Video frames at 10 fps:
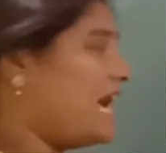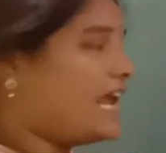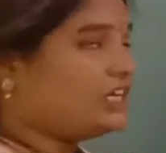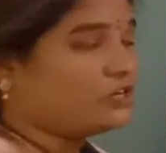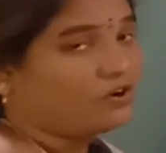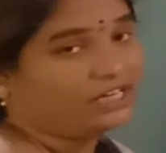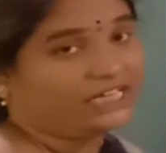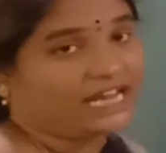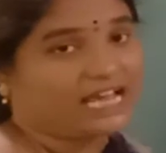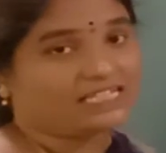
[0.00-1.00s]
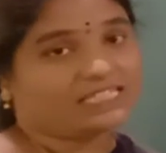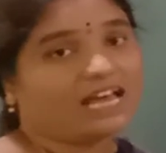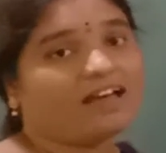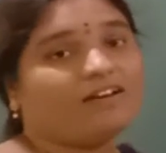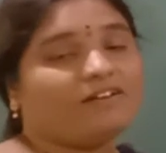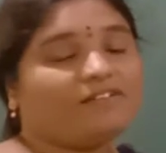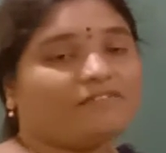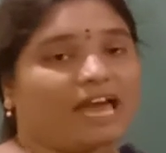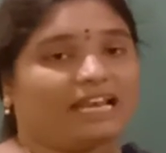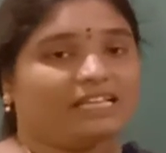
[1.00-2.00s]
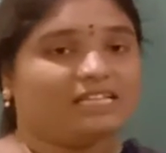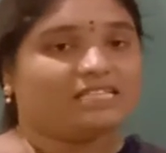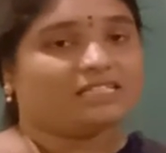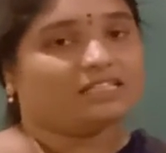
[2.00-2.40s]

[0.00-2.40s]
Canyon, it has a valleys.